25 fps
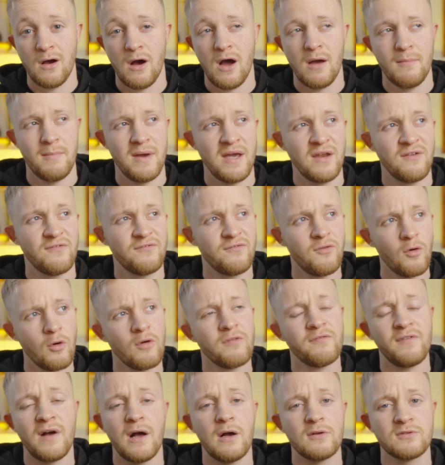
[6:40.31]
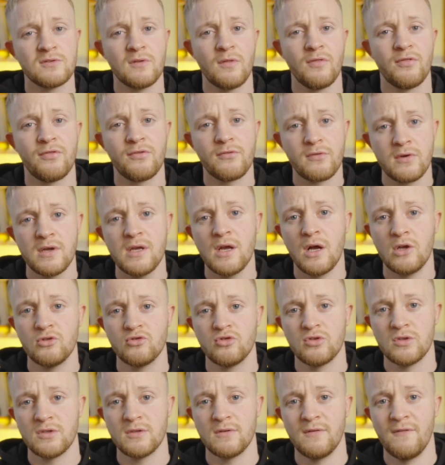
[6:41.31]
I made
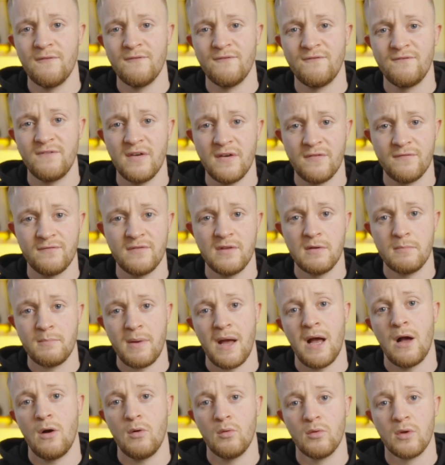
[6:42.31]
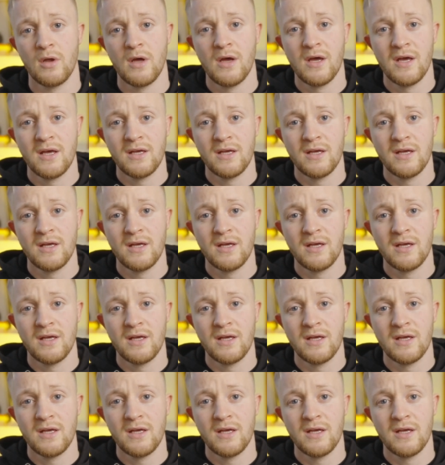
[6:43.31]
£4,350